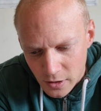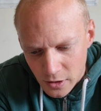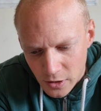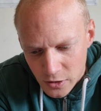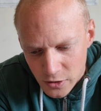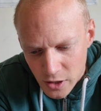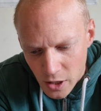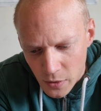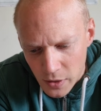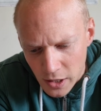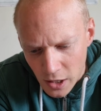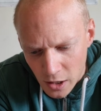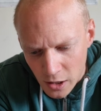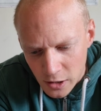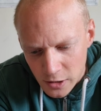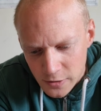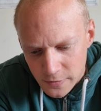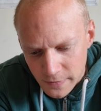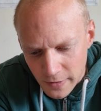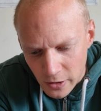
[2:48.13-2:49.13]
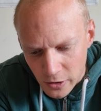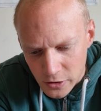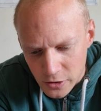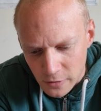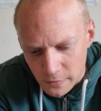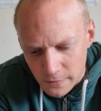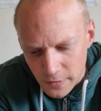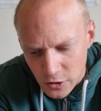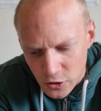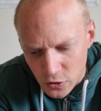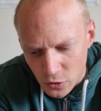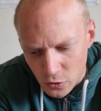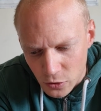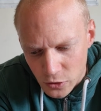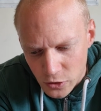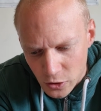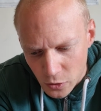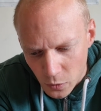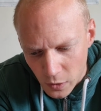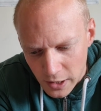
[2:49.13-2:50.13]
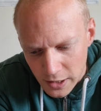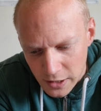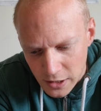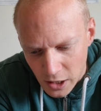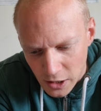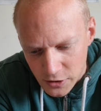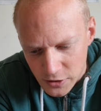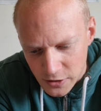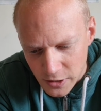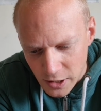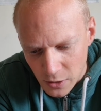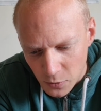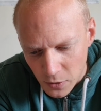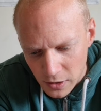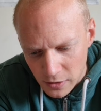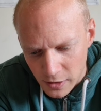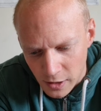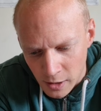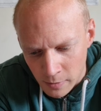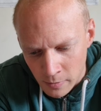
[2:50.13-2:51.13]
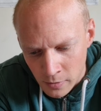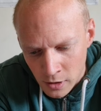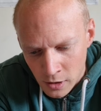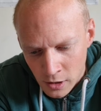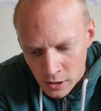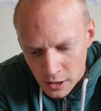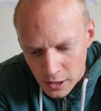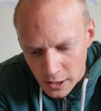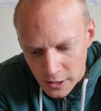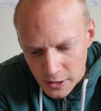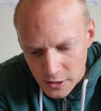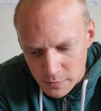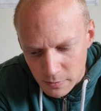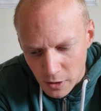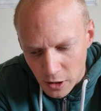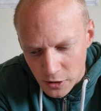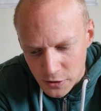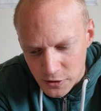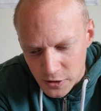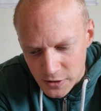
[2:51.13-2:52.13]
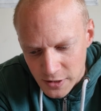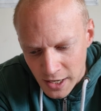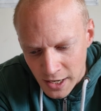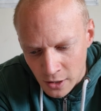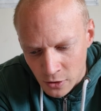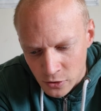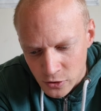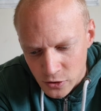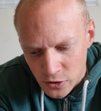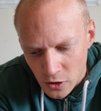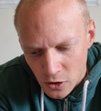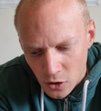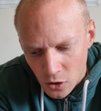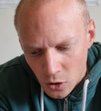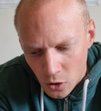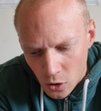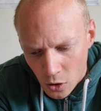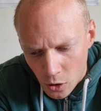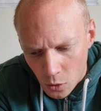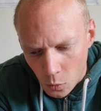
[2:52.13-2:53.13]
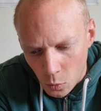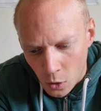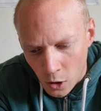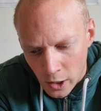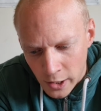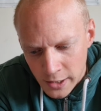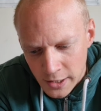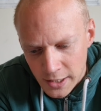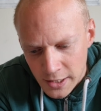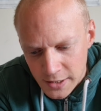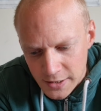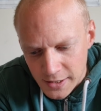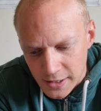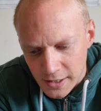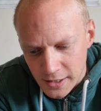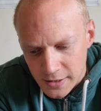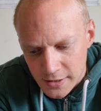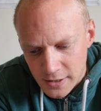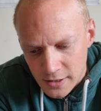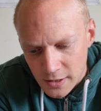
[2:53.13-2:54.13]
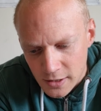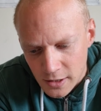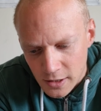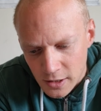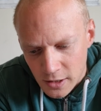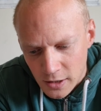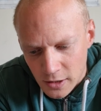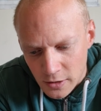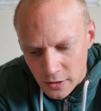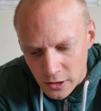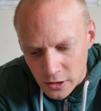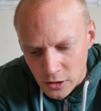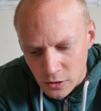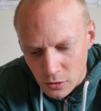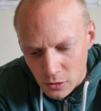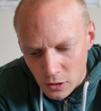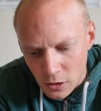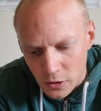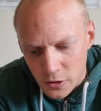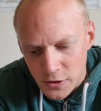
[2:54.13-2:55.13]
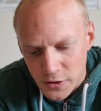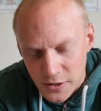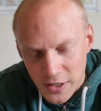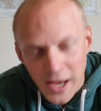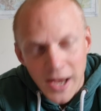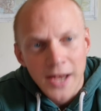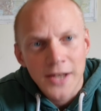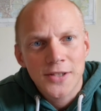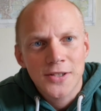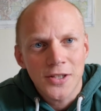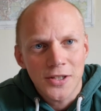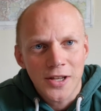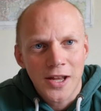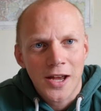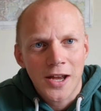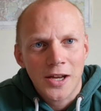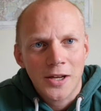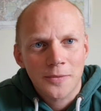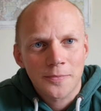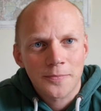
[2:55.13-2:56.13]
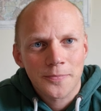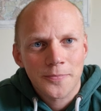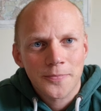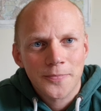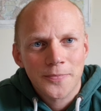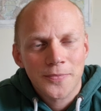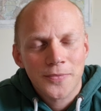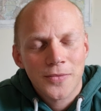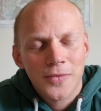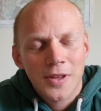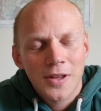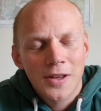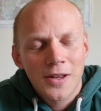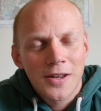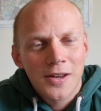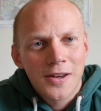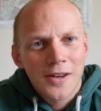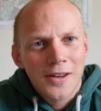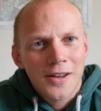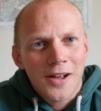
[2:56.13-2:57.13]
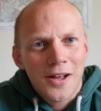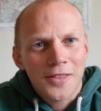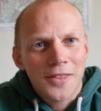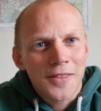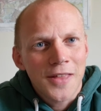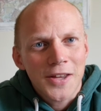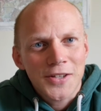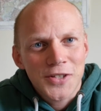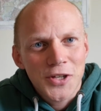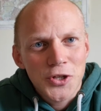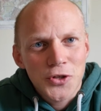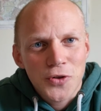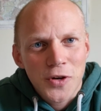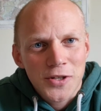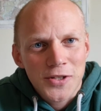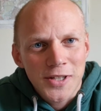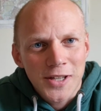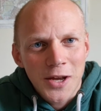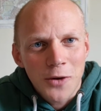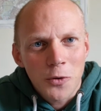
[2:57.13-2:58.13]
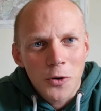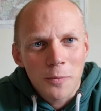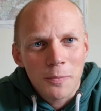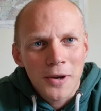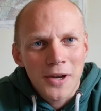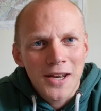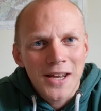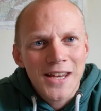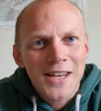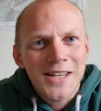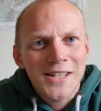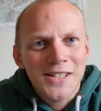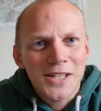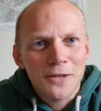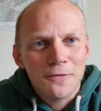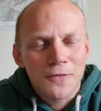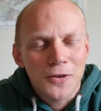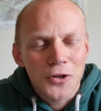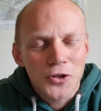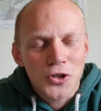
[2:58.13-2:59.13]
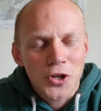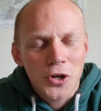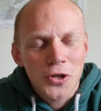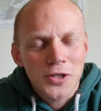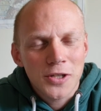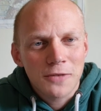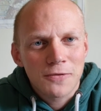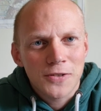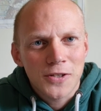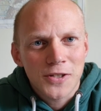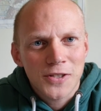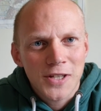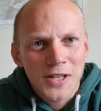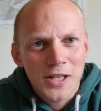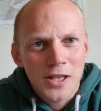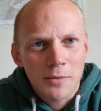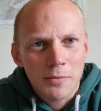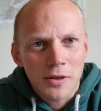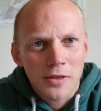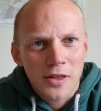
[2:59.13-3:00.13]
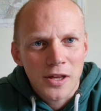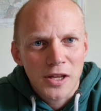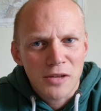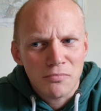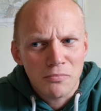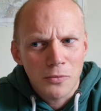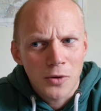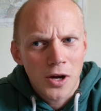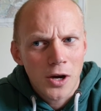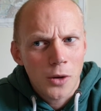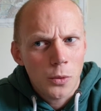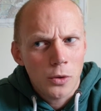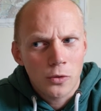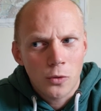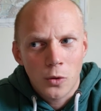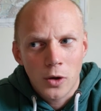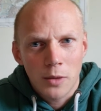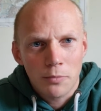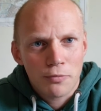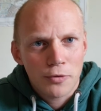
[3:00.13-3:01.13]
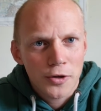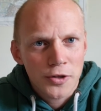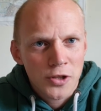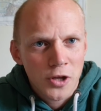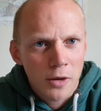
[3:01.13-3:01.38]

So he asked Pharaoh's officials who were in custody with him in his master's house, "Why is it that you look sad today?" I think that's interesting. It would have been easy for Joseph to see them and think, well, we're all in prison.